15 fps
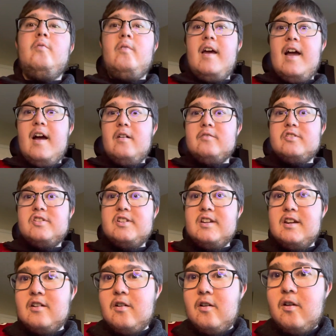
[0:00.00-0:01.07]

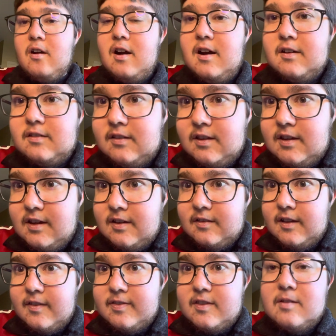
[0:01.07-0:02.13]
Algier or Huntley and
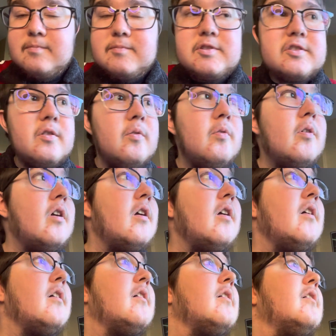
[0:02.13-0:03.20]
let them
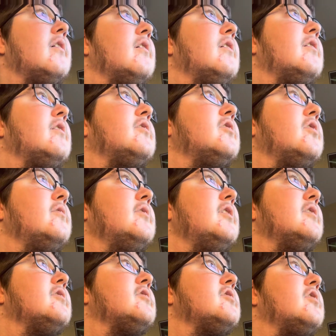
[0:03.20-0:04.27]
score.
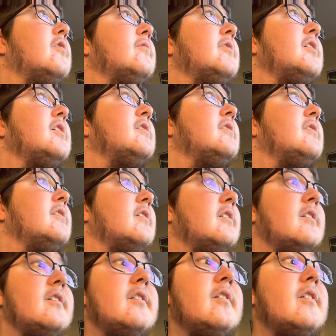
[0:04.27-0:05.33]
There's no need
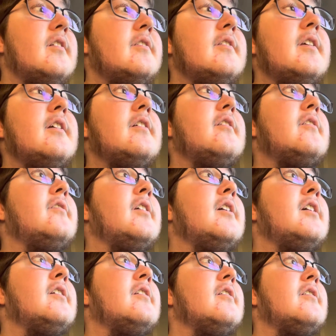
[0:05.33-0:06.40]

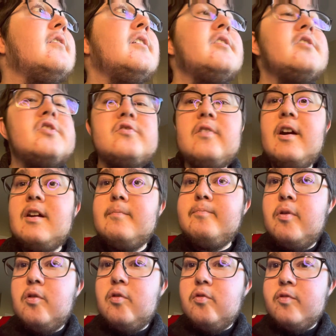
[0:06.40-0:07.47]
to try to
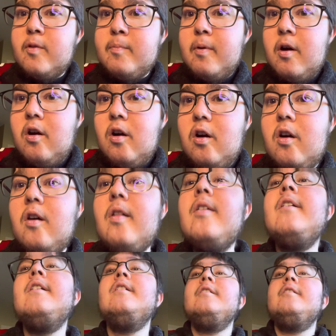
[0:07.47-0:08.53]
pull the
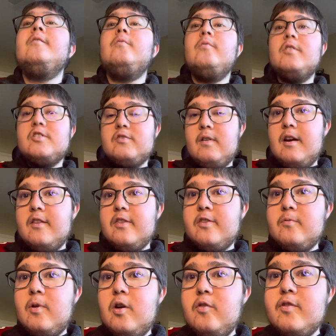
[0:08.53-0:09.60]
ball or to try to
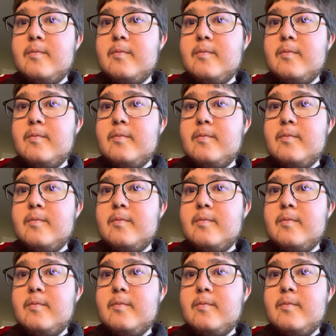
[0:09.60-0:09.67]
throw the